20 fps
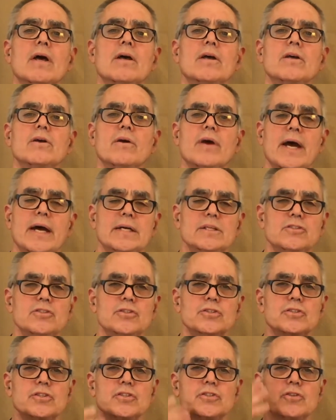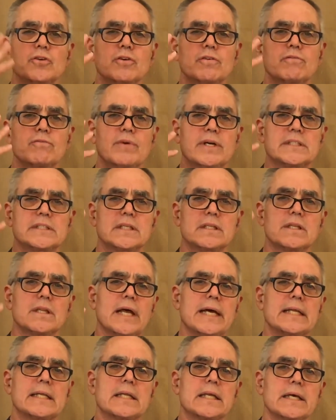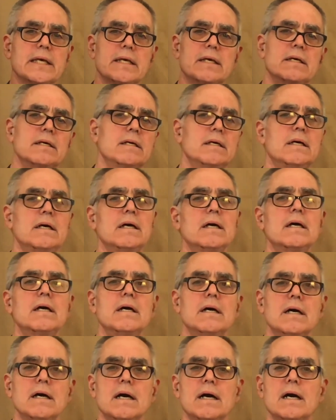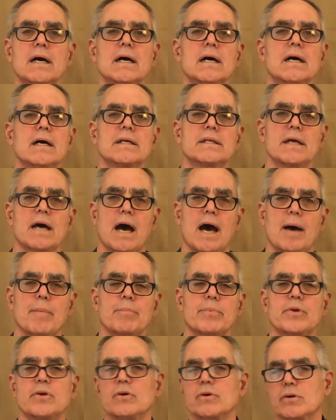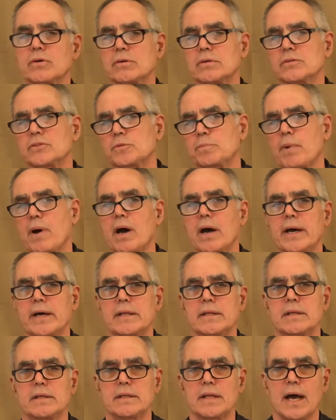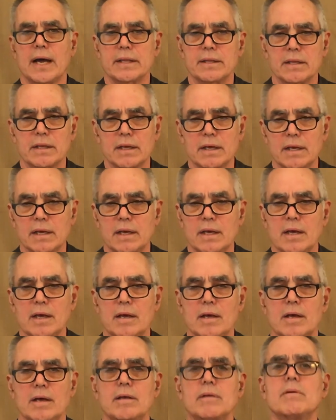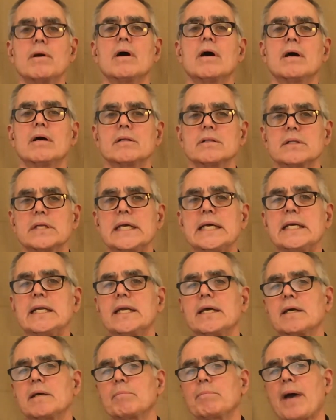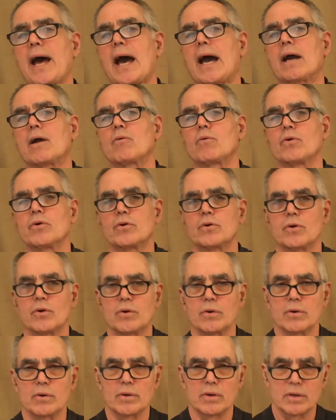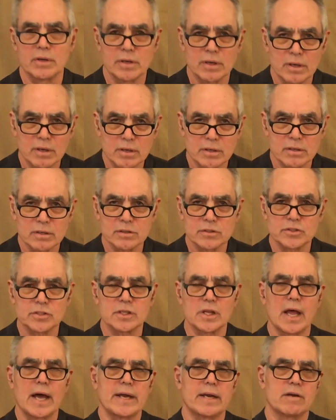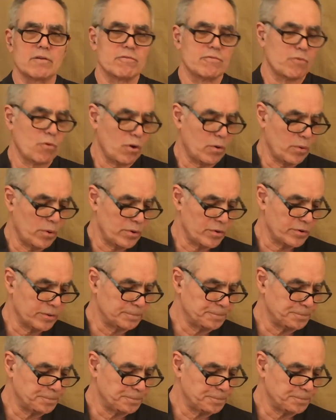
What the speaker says: Your head should just sort of rest lightly atop your spine, not leaning backward or sliding forward.